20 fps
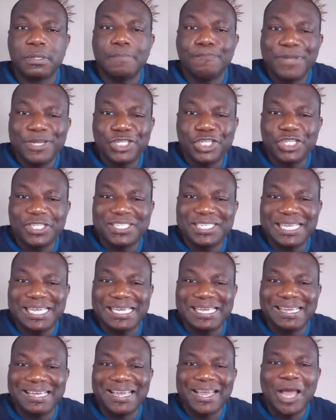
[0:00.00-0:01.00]
But you
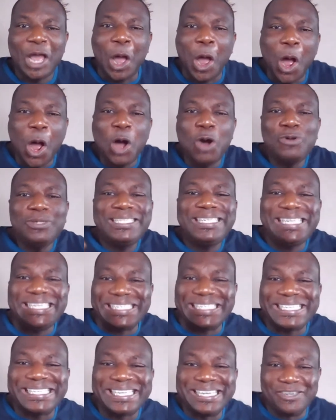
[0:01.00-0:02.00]
see, all
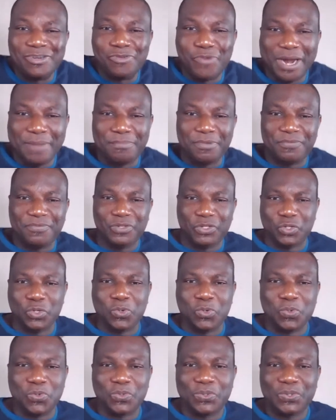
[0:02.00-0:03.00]
this is in the realm of the
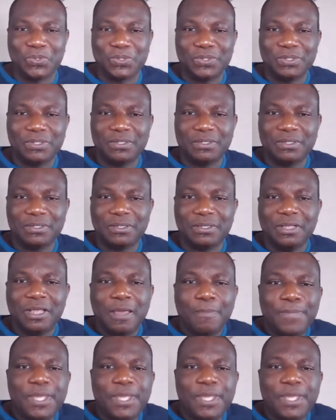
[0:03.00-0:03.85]
soul.